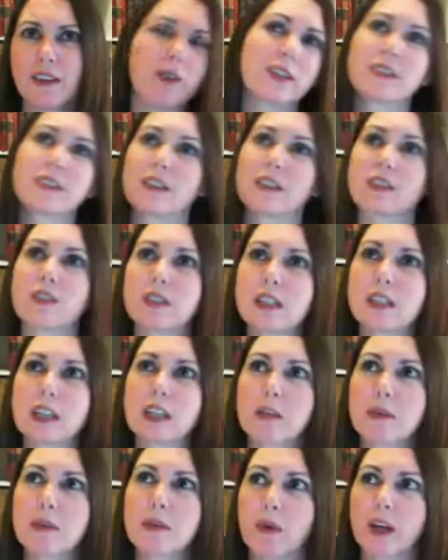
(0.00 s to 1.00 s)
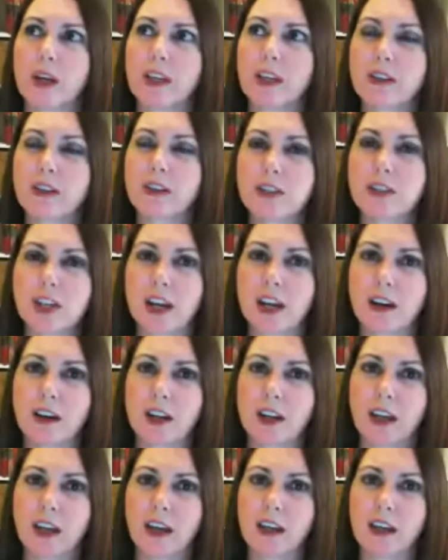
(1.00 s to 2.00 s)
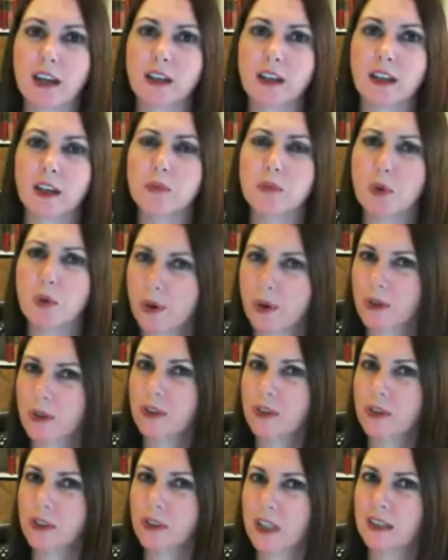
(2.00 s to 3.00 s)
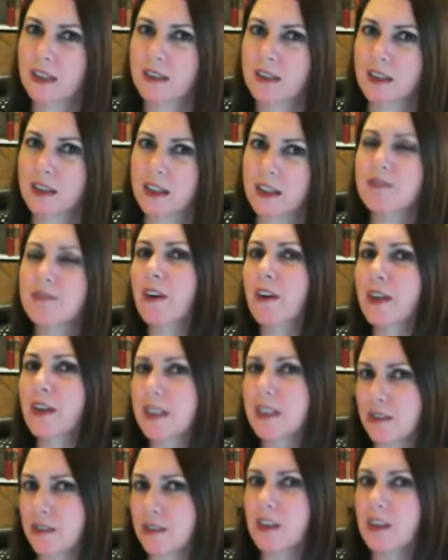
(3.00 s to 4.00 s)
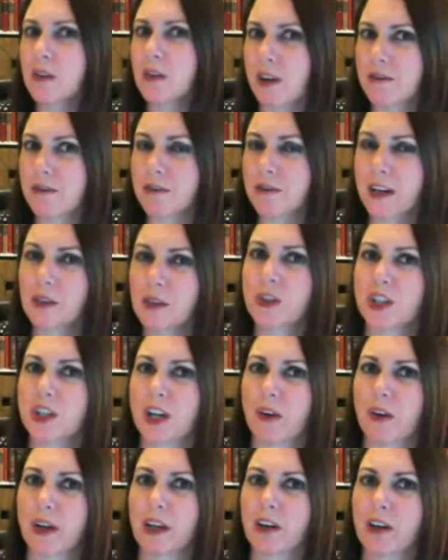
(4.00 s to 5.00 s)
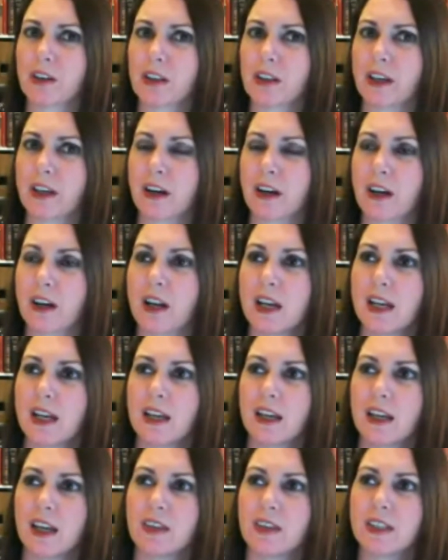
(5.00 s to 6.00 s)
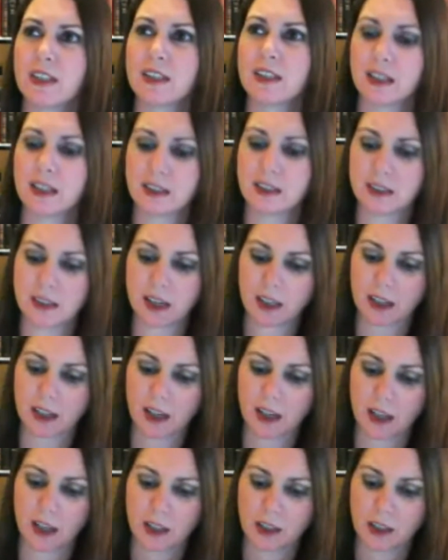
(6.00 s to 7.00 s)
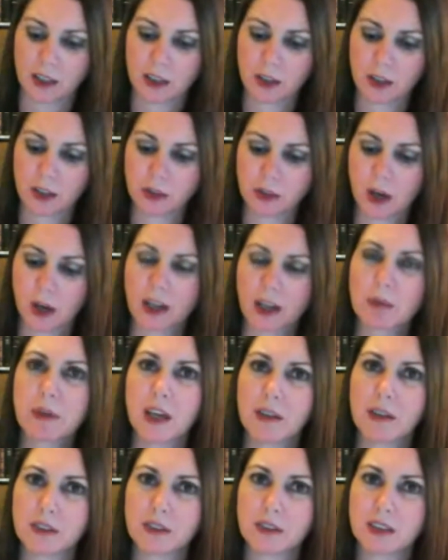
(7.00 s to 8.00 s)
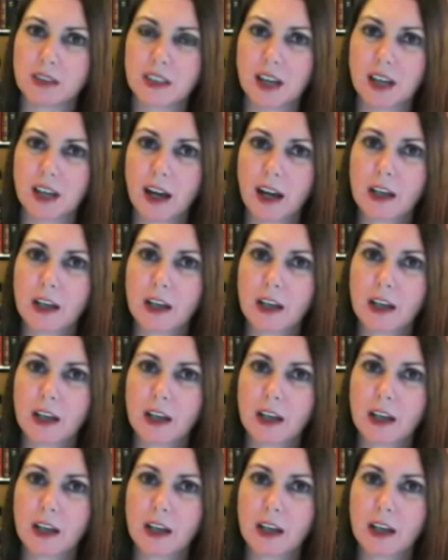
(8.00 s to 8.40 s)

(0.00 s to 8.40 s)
what's interesting about what you're sharing and important is very different than what Fred was sharing earlier, in the sense that you want to be able to talk